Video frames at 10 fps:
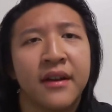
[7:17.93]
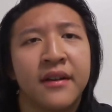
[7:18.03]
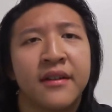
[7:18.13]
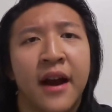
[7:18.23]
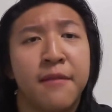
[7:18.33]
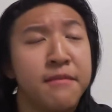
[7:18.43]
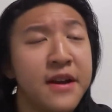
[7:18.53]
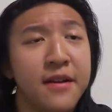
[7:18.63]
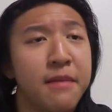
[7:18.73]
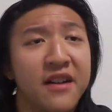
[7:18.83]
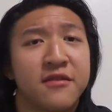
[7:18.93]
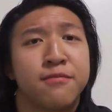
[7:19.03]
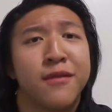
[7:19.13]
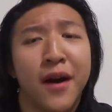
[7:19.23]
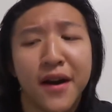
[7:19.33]
Got me by
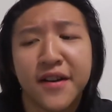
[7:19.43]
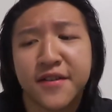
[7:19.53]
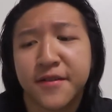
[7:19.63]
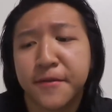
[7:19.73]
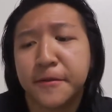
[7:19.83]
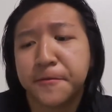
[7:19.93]
surprise.